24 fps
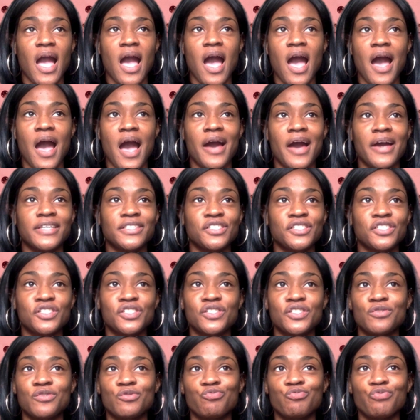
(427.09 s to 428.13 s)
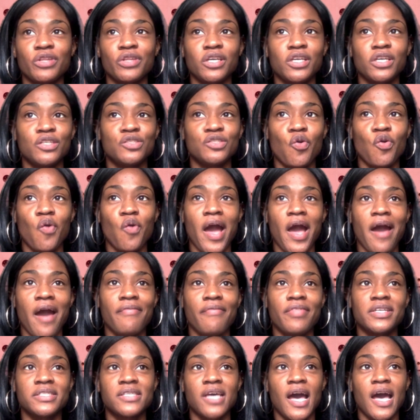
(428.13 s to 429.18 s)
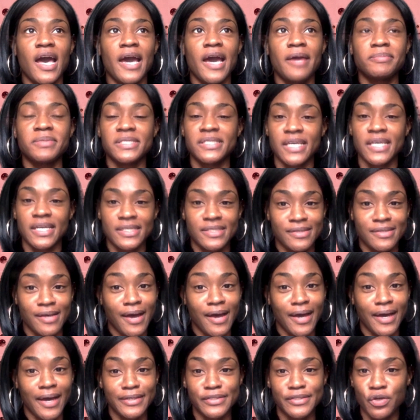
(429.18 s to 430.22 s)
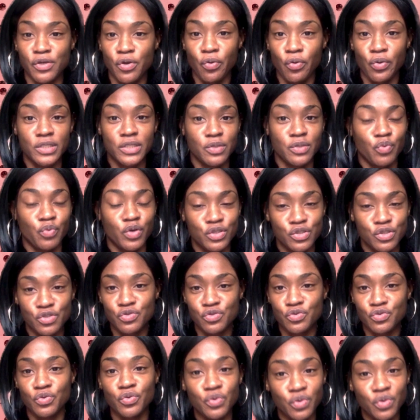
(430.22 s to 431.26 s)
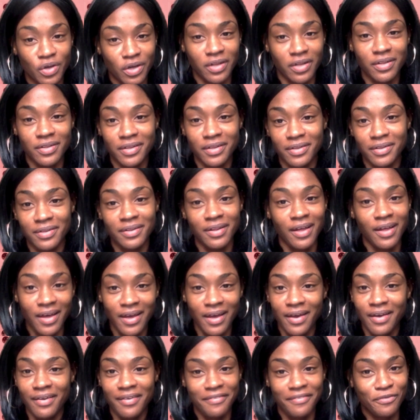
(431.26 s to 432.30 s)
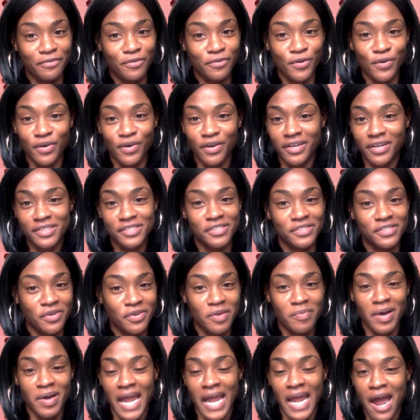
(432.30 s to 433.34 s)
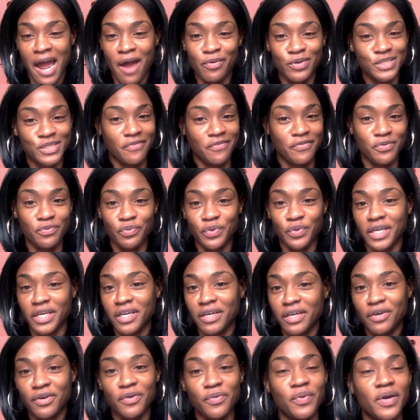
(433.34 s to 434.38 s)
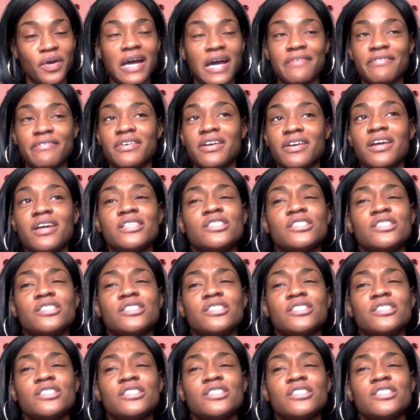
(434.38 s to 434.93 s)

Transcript: I just really don't have the time to set aside to go to someone's school for a certain amount of hours every week or whatever.